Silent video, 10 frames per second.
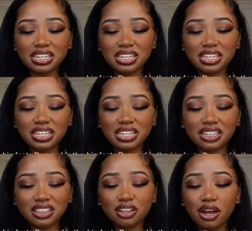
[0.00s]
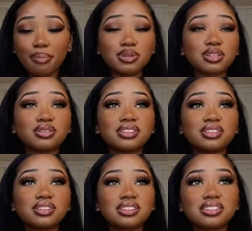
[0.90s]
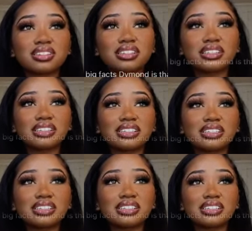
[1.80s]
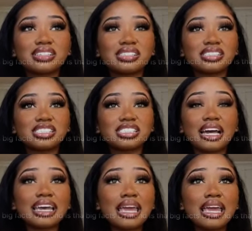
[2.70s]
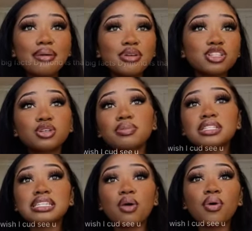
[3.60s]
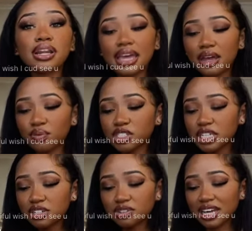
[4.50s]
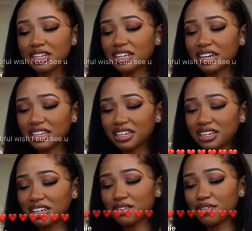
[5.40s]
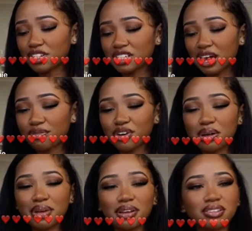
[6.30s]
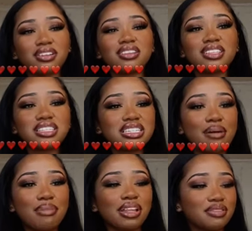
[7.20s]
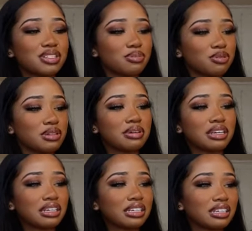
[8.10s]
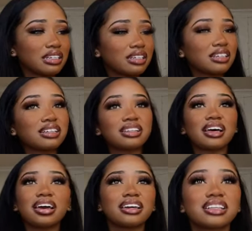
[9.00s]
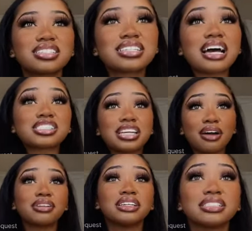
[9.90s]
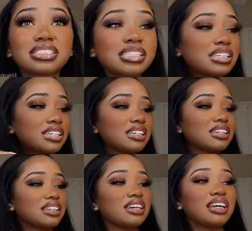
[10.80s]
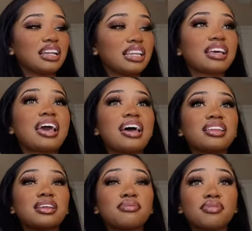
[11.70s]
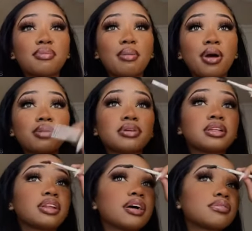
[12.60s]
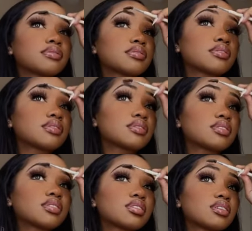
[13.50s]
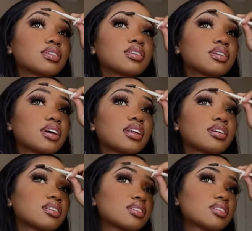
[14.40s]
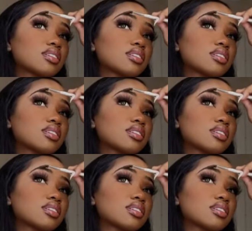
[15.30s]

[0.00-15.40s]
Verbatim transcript: This is on Netflix, like the episodes. She said, can't be in two places at one, Ken. What should I do? And Ken like figures it out for her. I'm like, this is how my life is supposed to be. Mm-hmm. Like this is actually how it is. And I need a Ken for my Barbie life. Get it?